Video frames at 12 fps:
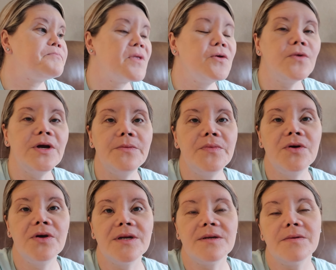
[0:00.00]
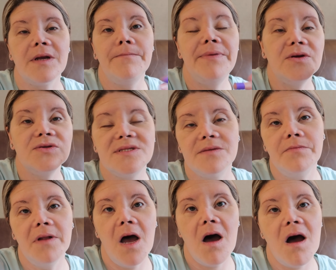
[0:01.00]
read a book and build some
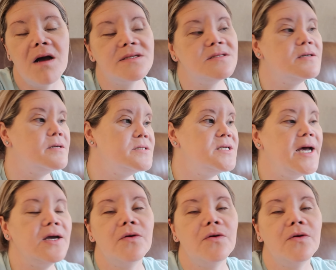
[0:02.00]
blocks and take